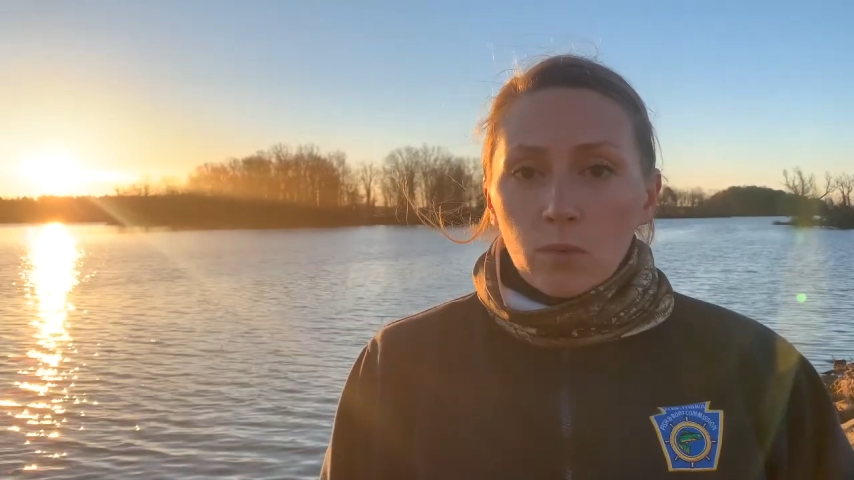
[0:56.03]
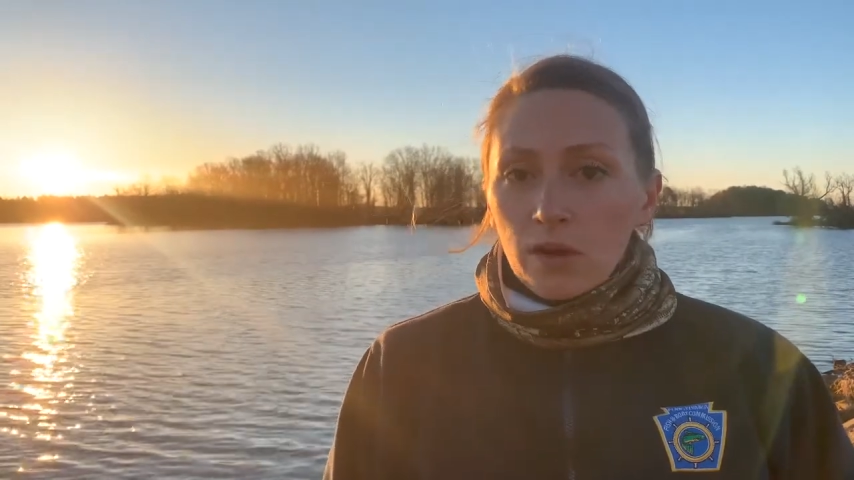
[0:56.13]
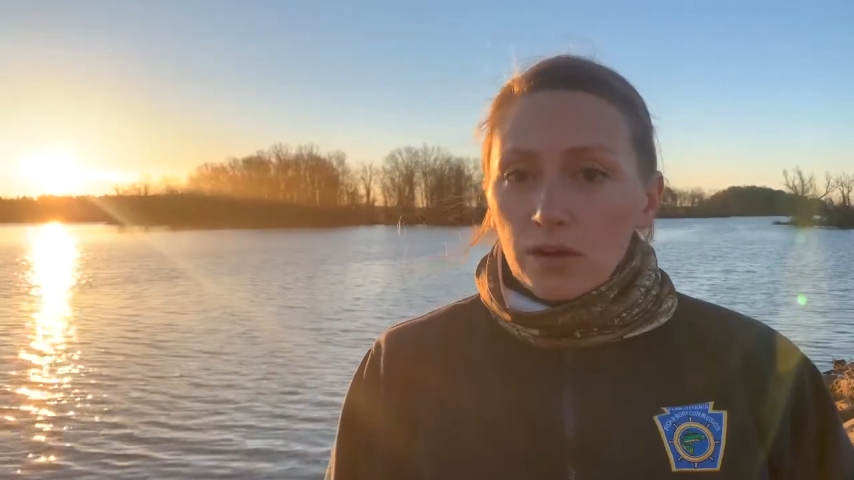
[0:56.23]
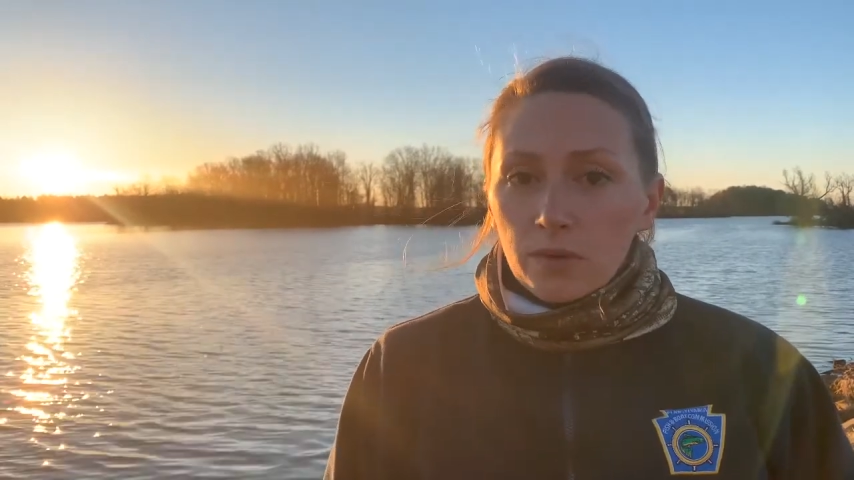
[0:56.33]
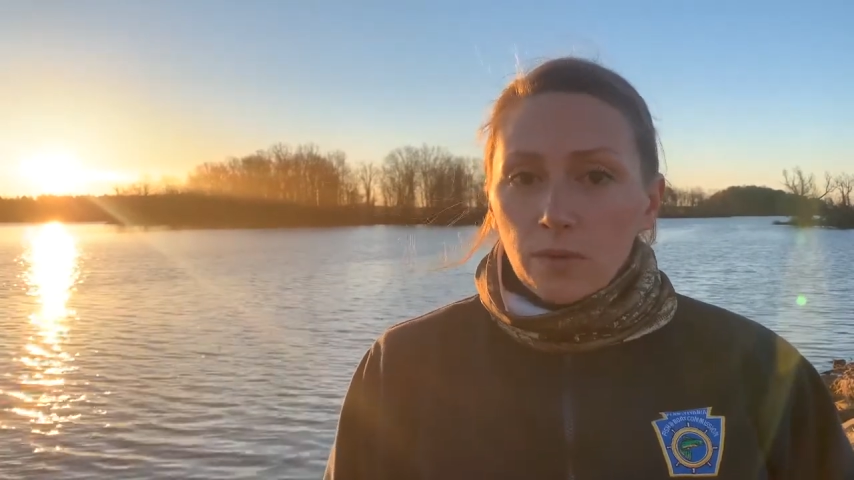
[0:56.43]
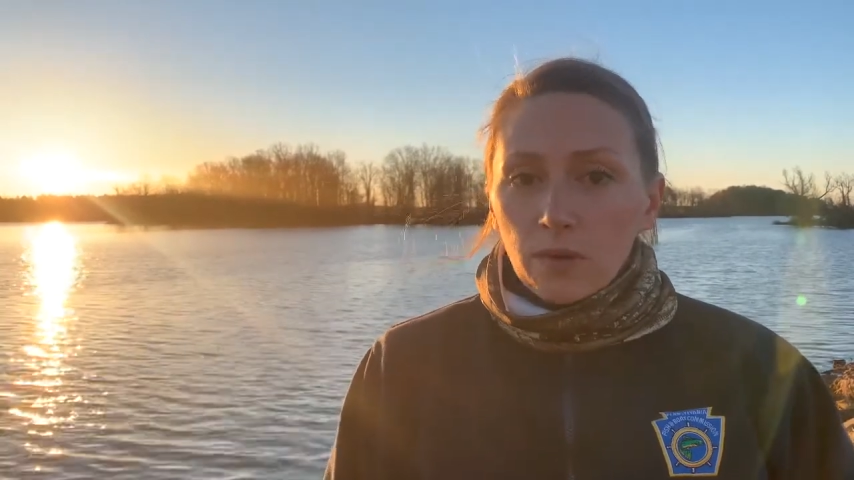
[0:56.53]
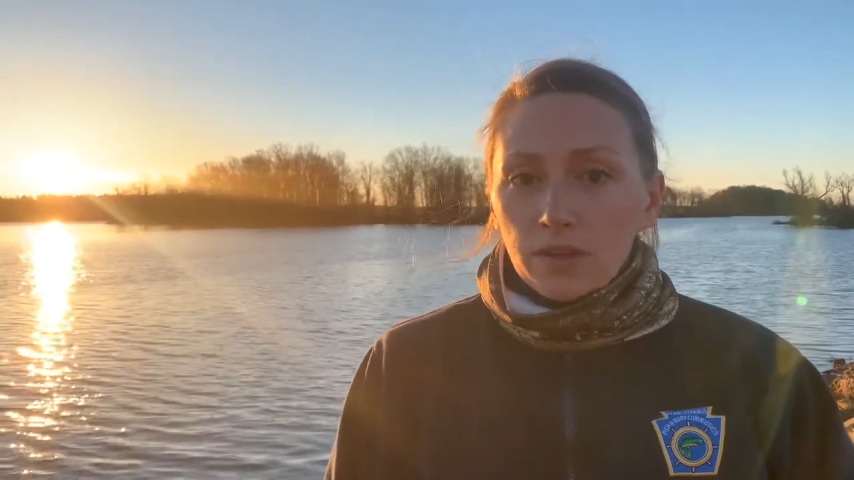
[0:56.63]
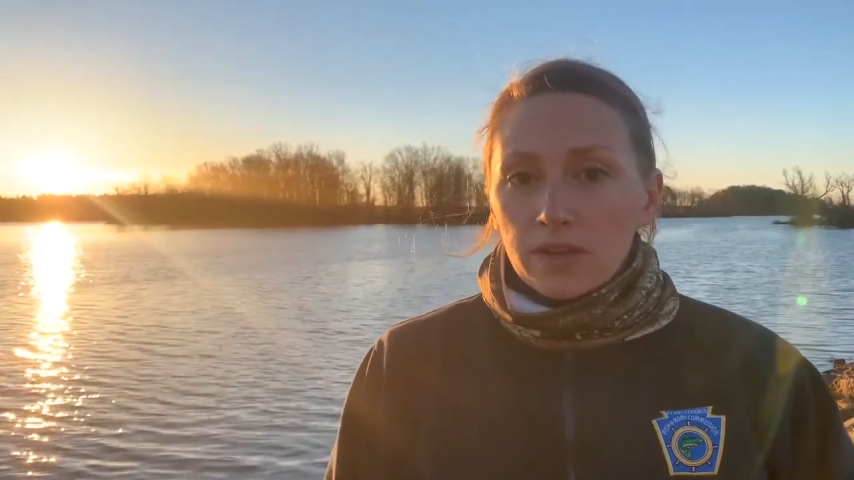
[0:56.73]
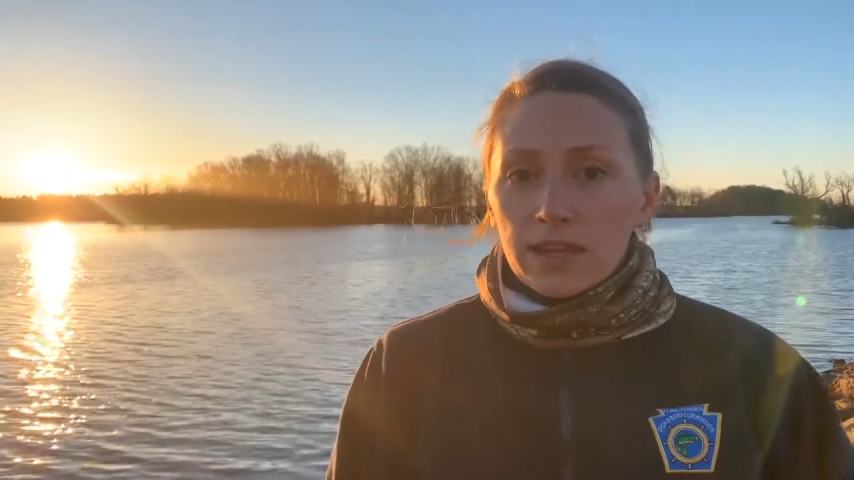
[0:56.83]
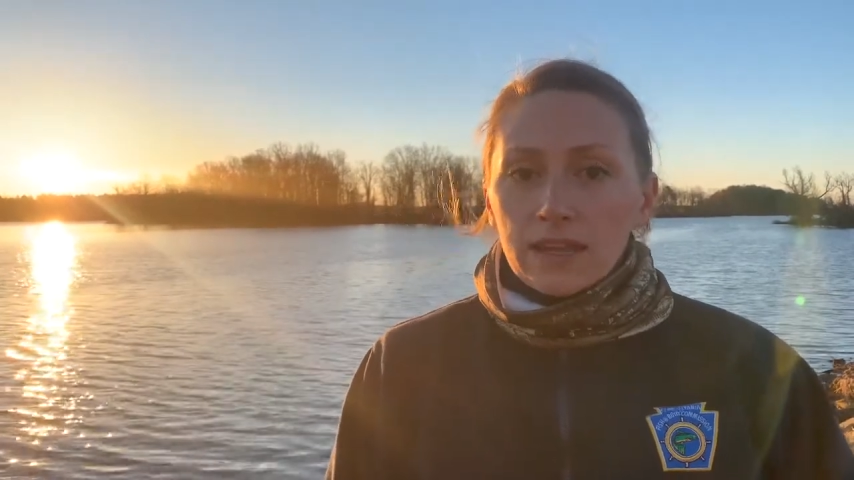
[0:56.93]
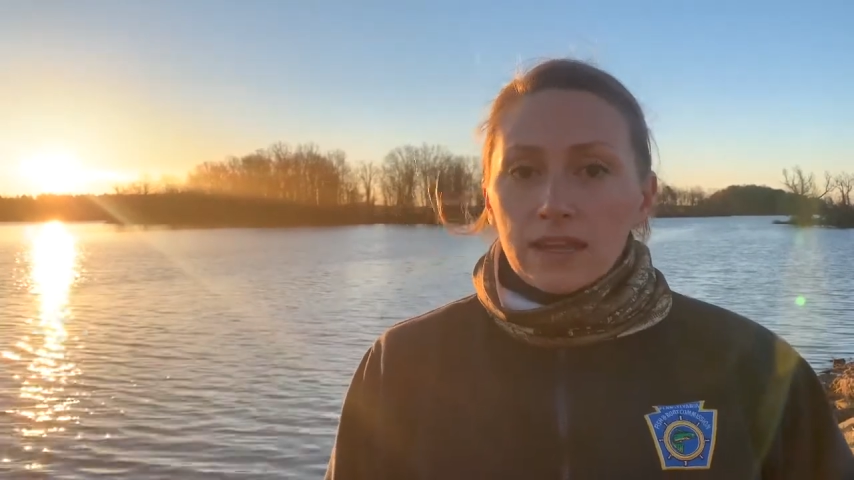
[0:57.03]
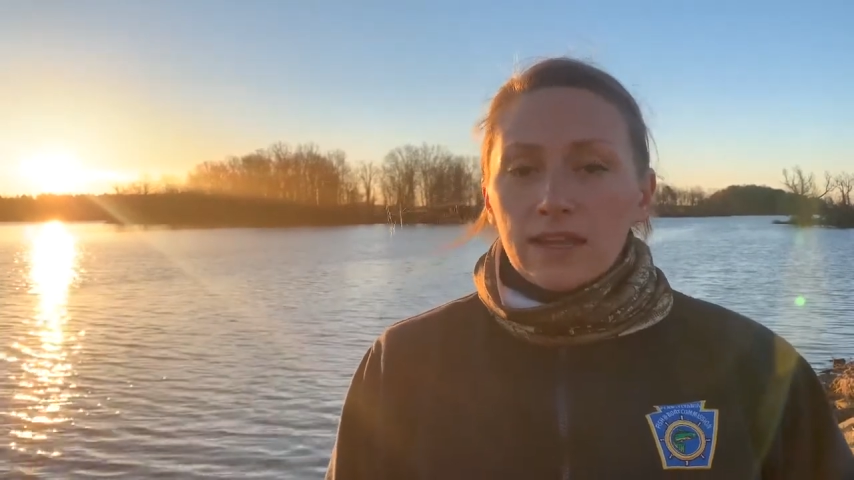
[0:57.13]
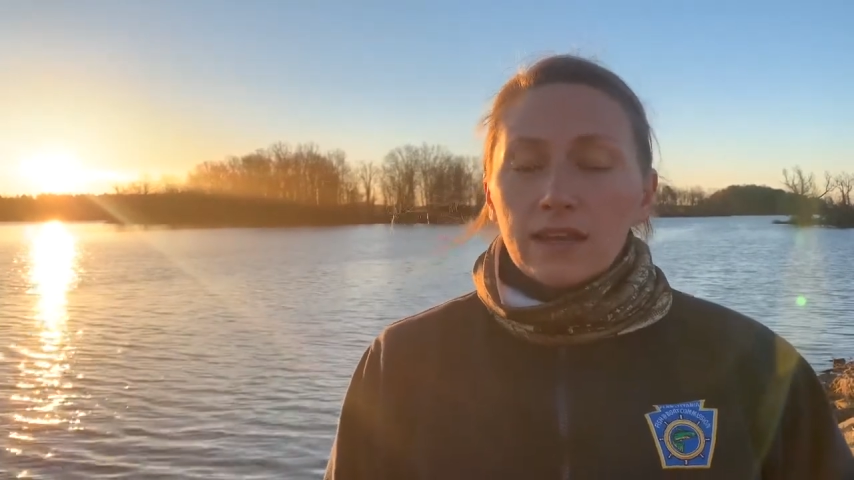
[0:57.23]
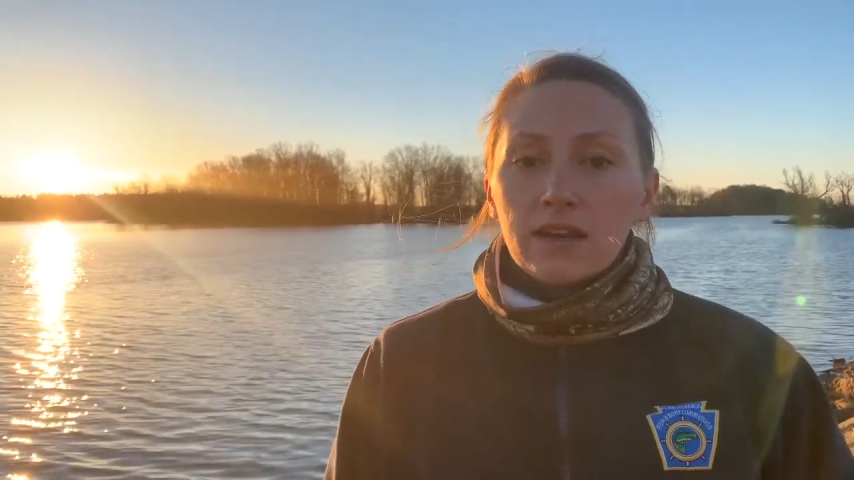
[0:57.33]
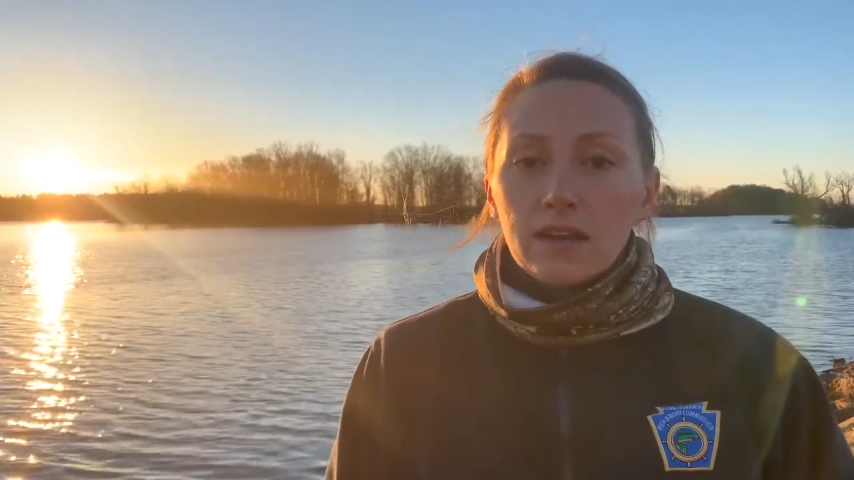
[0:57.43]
water quality,